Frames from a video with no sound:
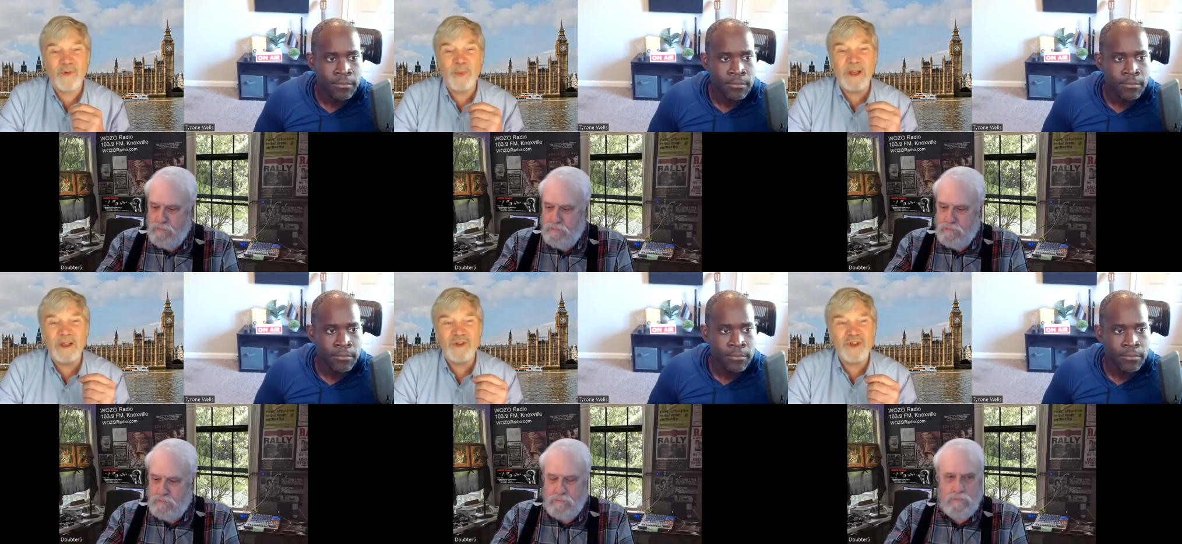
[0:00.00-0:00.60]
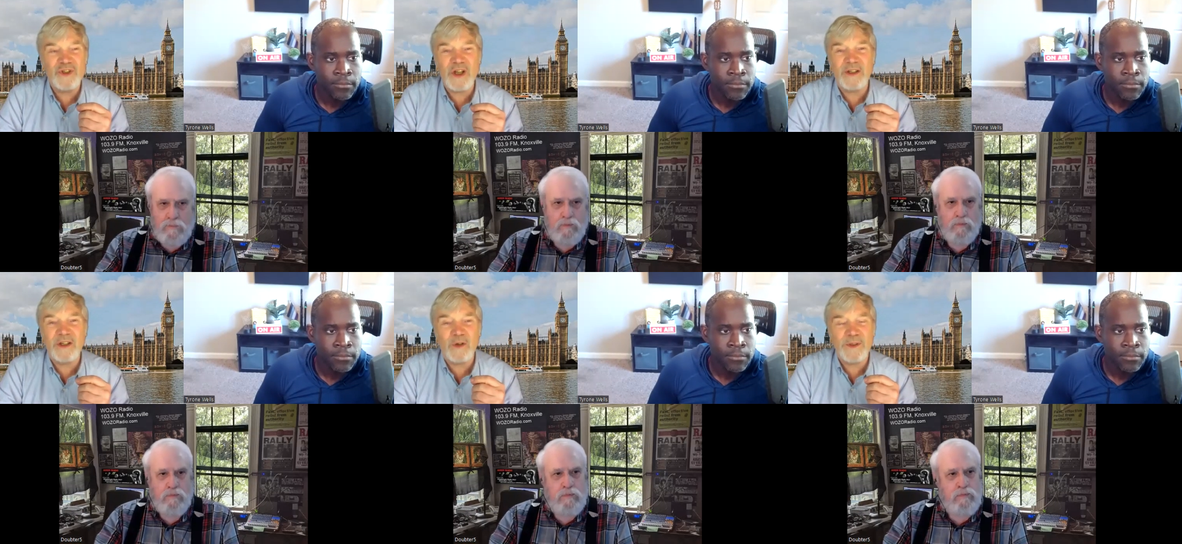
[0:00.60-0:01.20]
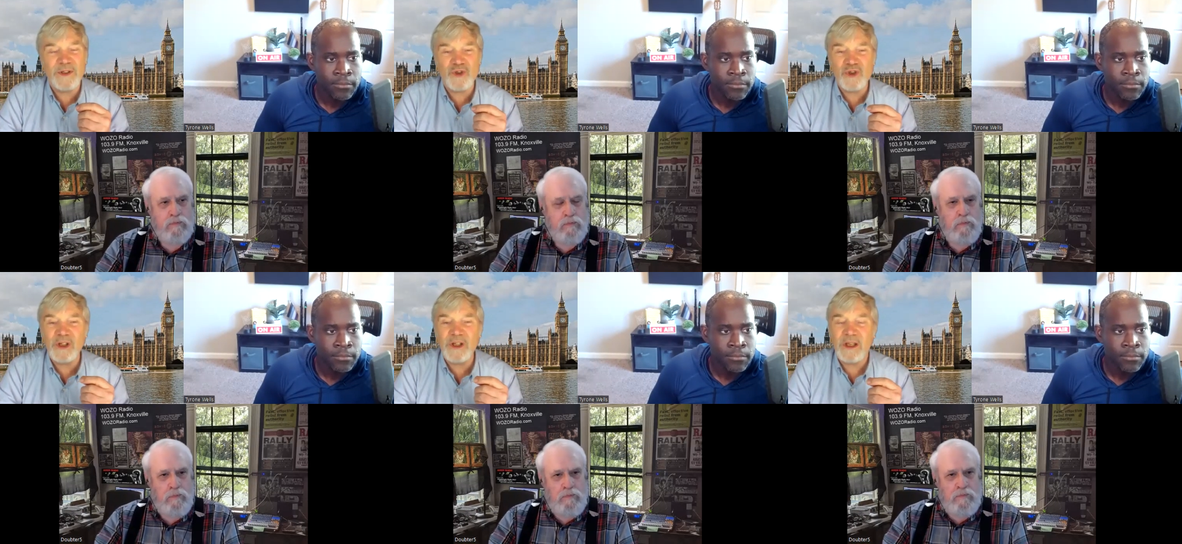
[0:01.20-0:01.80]
Speaker 1: because she started
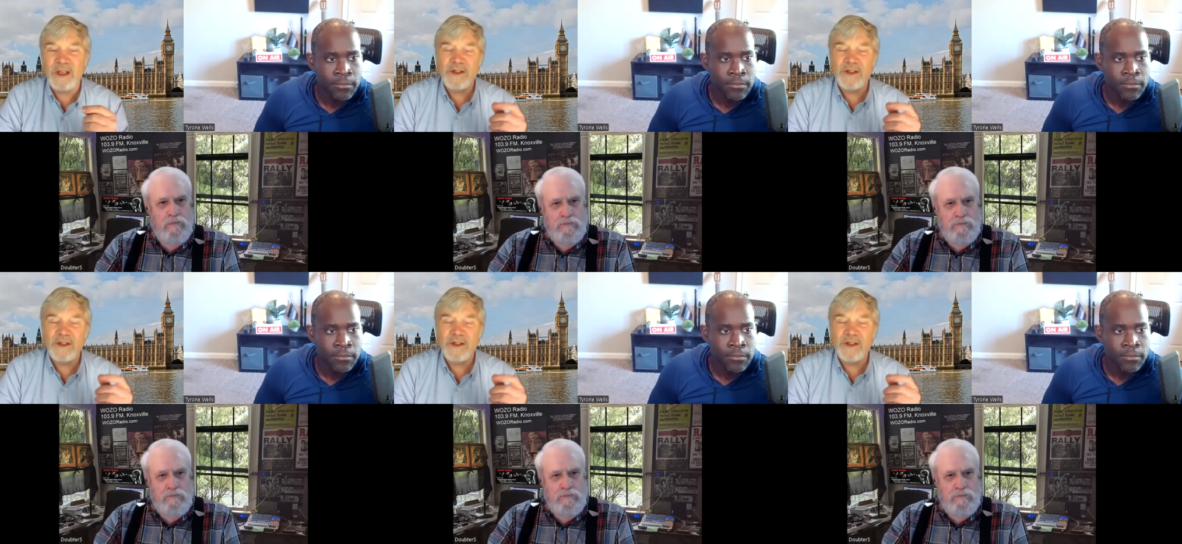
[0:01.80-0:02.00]
questioning.